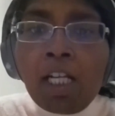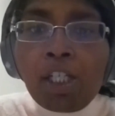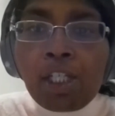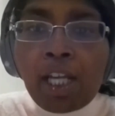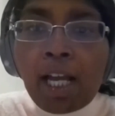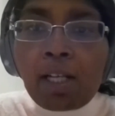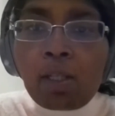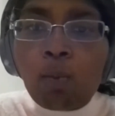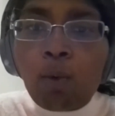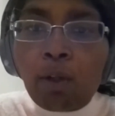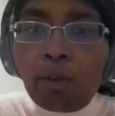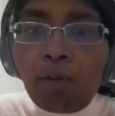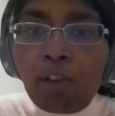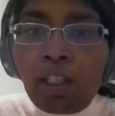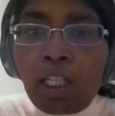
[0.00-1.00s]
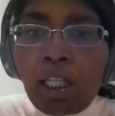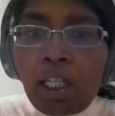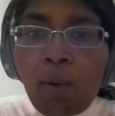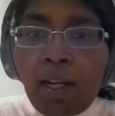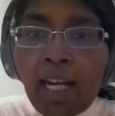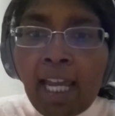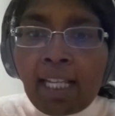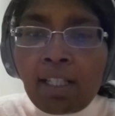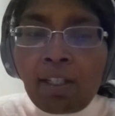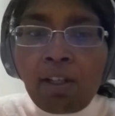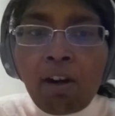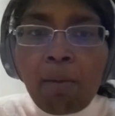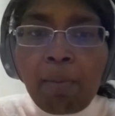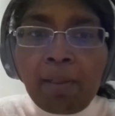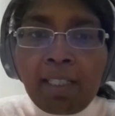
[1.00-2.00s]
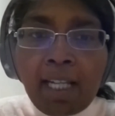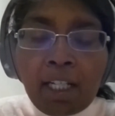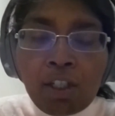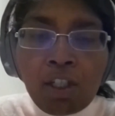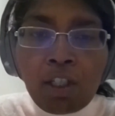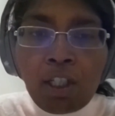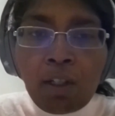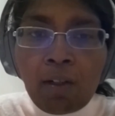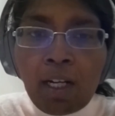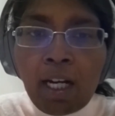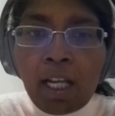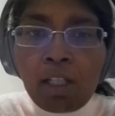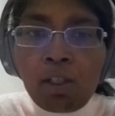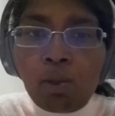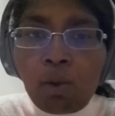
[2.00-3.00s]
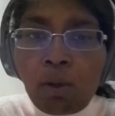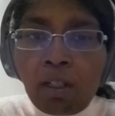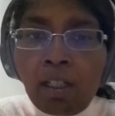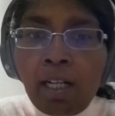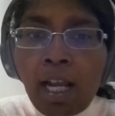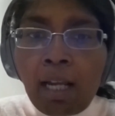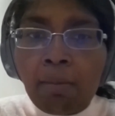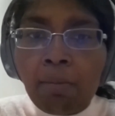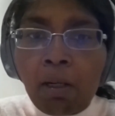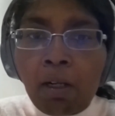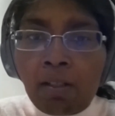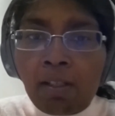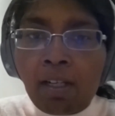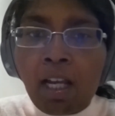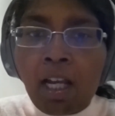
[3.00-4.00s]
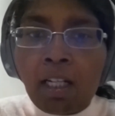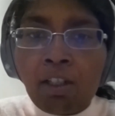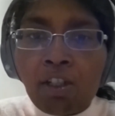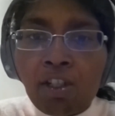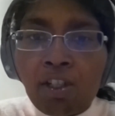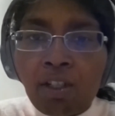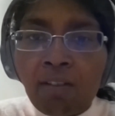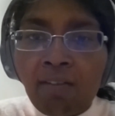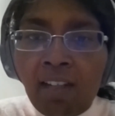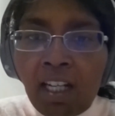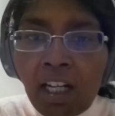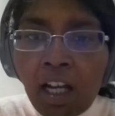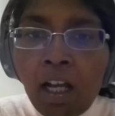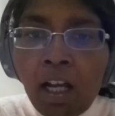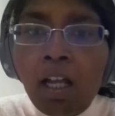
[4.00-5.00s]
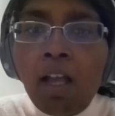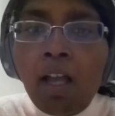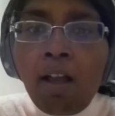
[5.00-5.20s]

She has worked for the UNHCR Protection Unit in Jordan and Bosnia and Herzegovina,